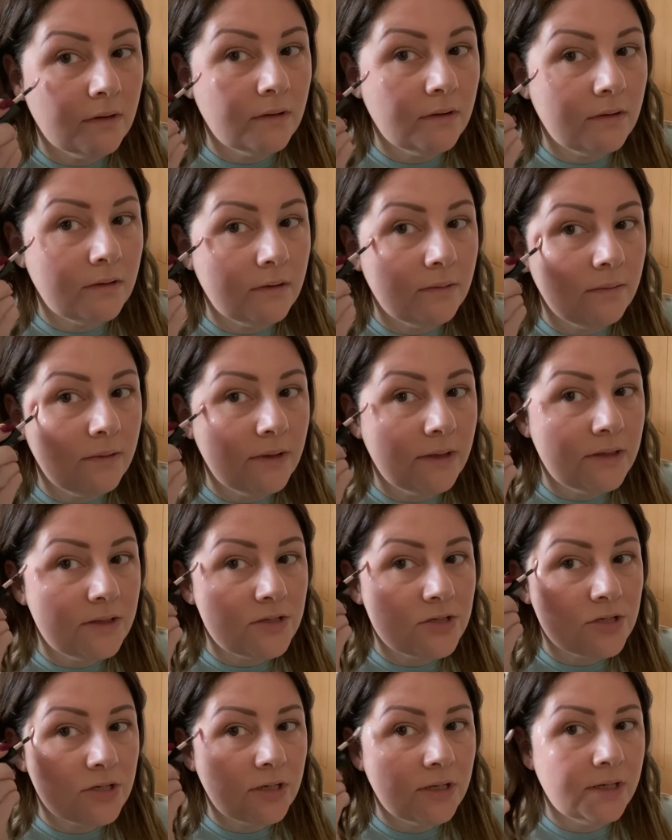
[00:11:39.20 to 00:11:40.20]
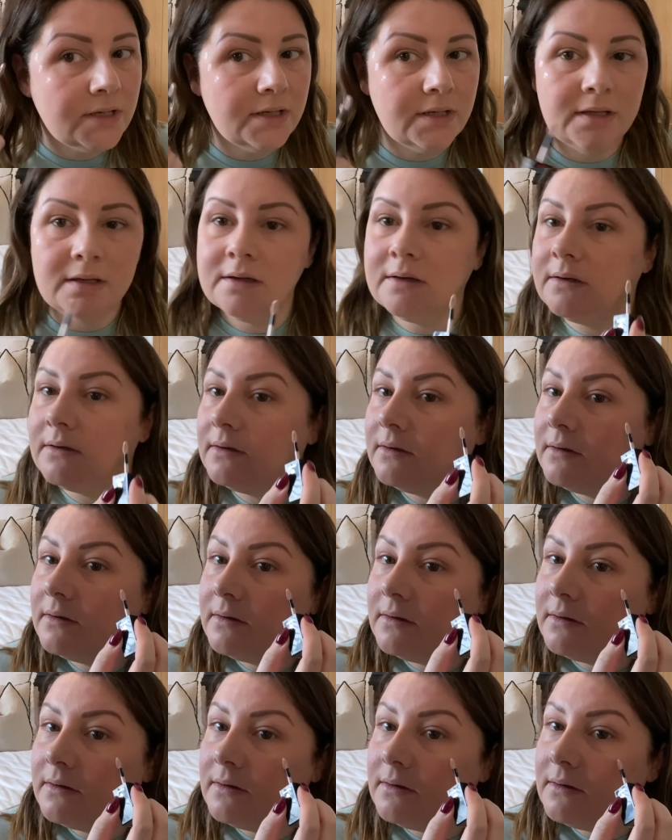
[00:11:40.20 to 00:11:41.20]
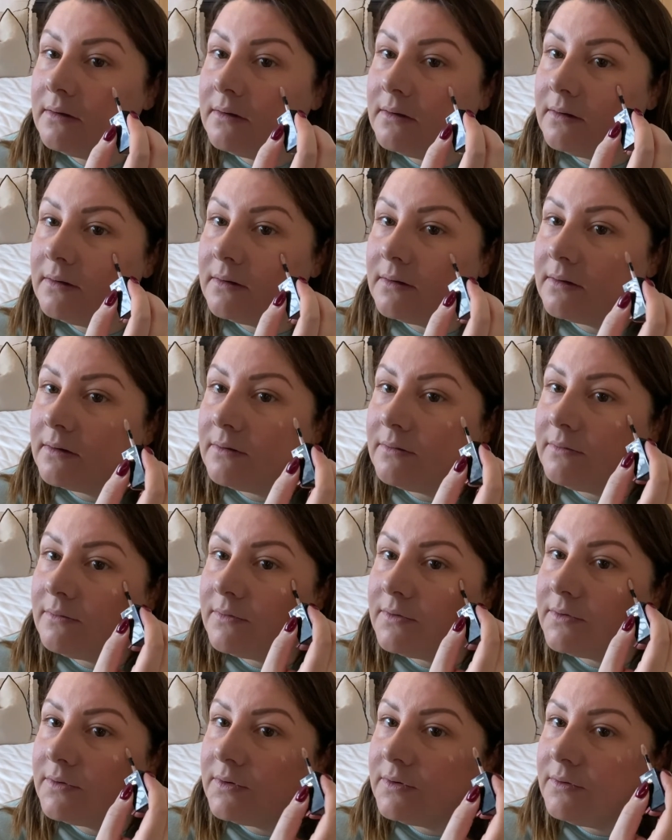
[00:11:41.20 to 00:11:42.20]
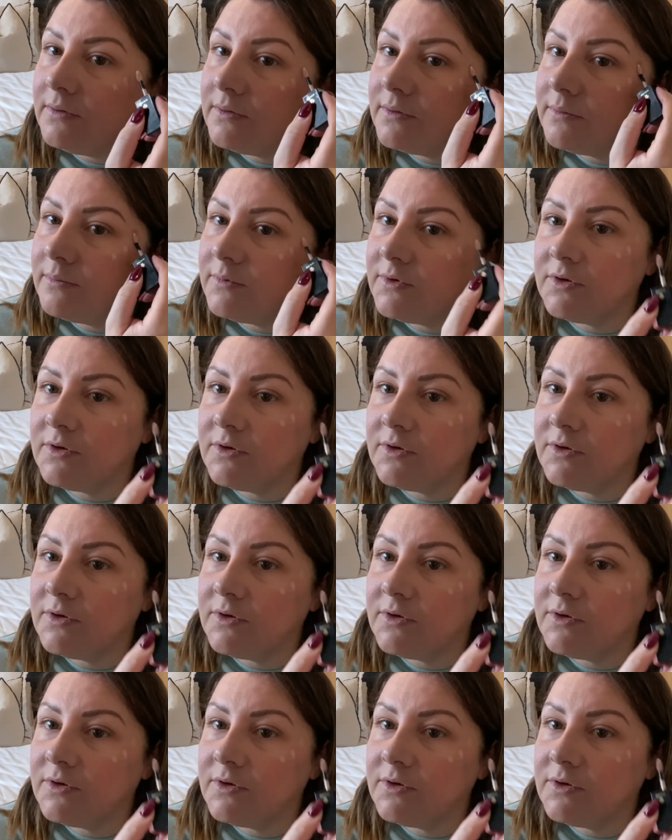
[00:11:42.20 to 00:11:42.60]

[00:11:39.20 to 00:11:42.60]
I'm literally going to do some